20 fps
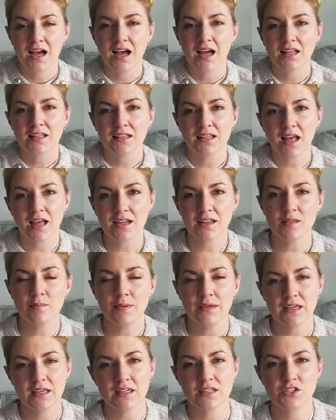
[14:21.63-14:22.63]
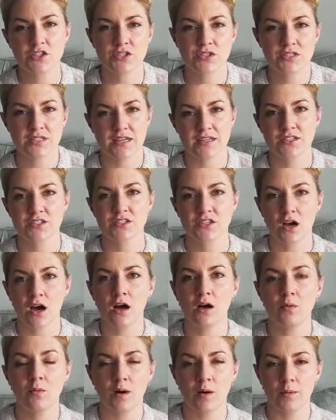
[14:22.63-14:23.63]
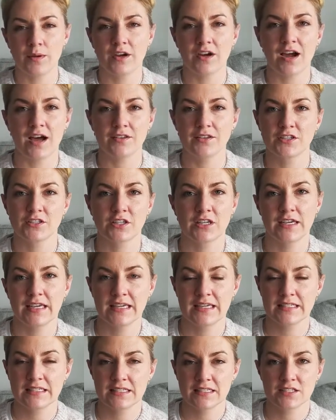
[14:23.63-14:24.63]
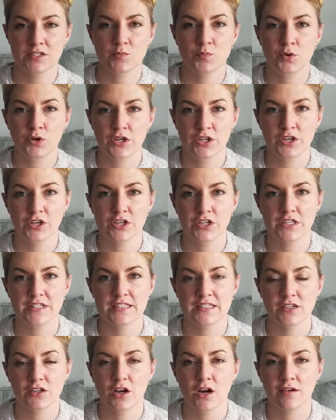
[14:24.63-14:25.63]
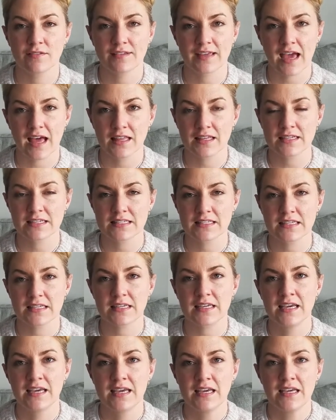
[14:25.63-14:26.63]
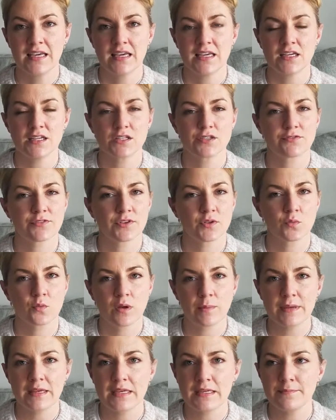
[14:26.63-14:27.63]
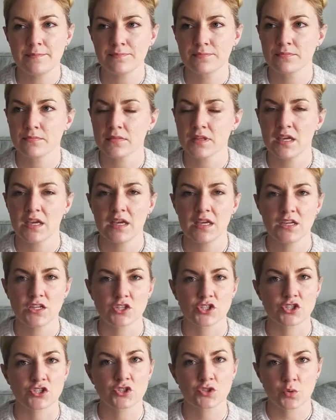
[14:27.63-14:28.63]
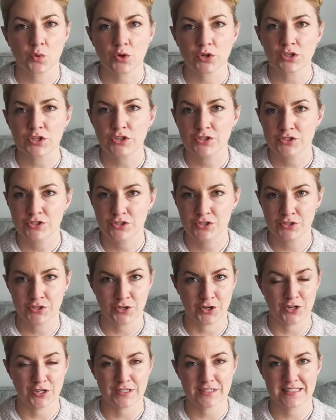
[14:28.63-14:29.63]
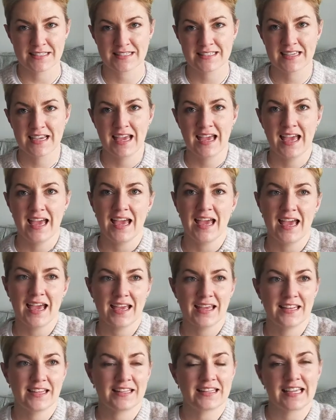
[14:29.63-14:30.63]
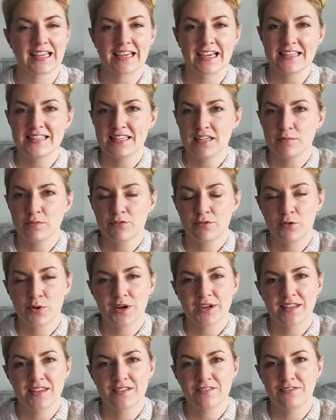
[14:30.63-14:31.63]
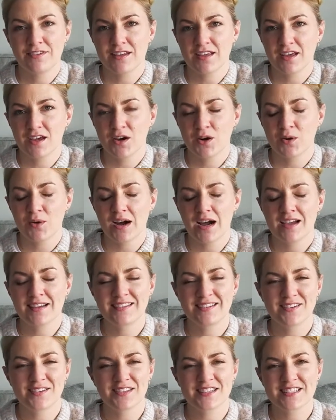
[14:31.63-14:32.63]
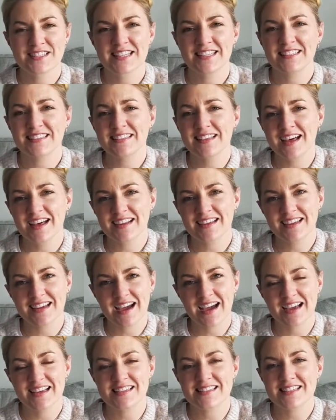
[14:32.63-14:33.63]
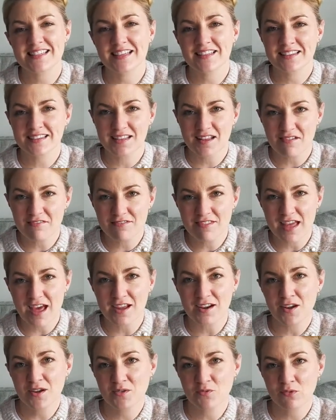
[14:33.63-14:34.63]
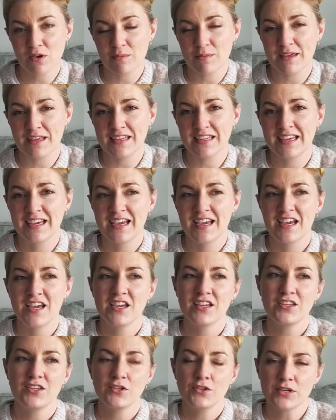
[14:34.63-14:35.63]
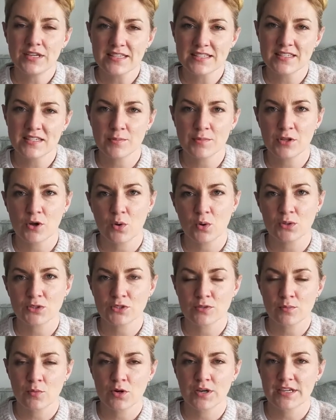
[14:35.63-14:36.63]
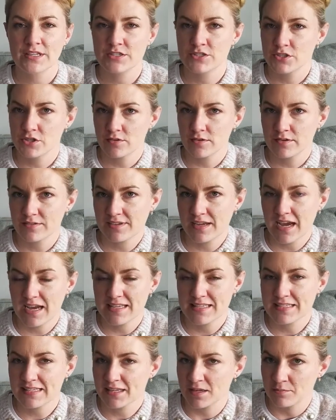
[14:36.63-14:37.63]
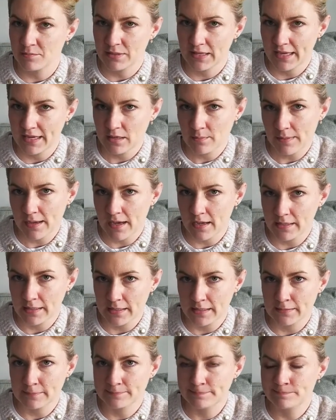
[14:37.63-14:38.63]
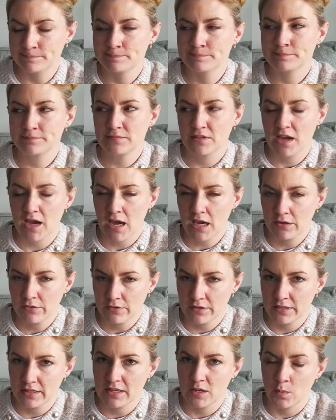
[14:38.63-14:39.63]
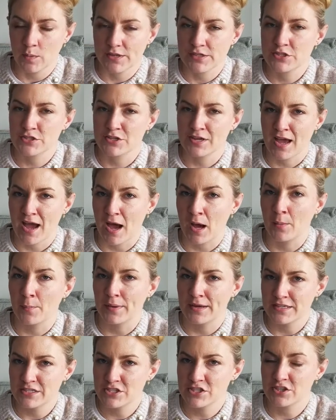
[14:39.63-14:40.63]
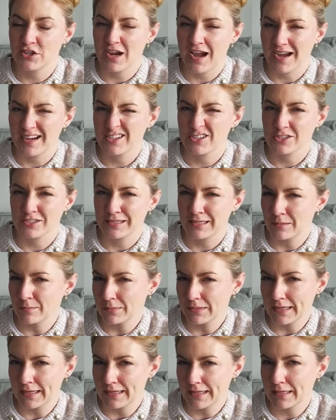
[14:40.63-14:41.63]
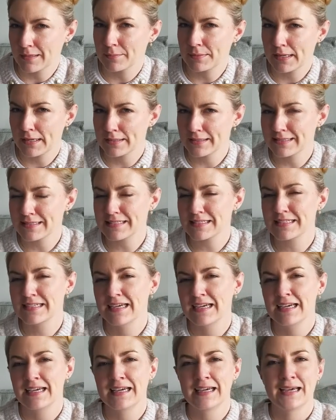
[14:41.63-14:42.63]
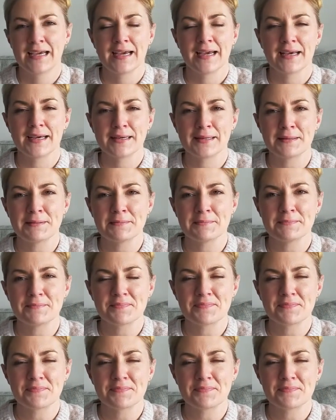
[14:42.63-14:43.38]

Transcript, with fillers: a lot of the big issues I saw while we were out there looking at Dick's Sporting Goods and Golf Galaxy is for the women, it is short skirts. And like I said before in the video, I know there's a lot of guys that love that on women. You'll get some of the older, more conservative guys that complain about it. I really question how much they're actually complaining about it. Um,